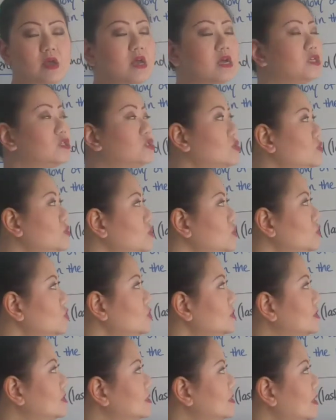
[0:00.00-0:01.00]
So you
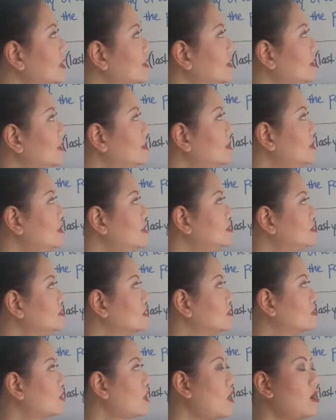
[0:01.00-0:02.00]
should see that these
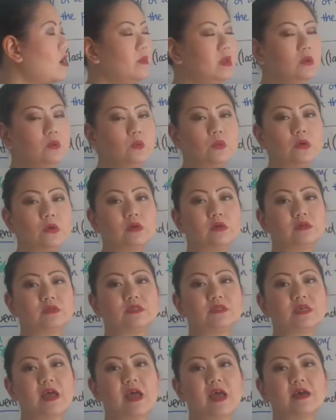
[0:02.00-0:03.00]
common words
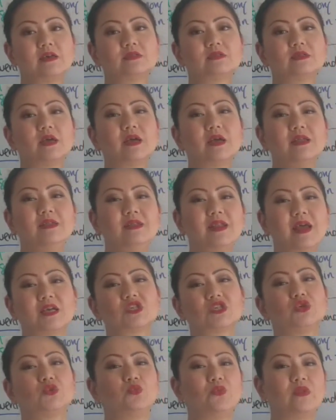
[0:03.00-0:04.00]
has a
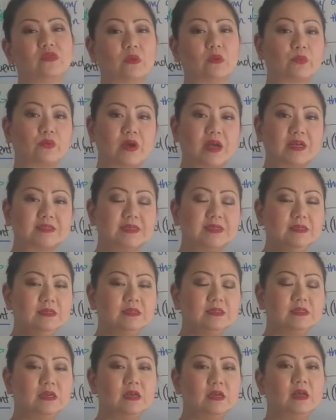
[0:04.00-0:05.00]
connection with the present.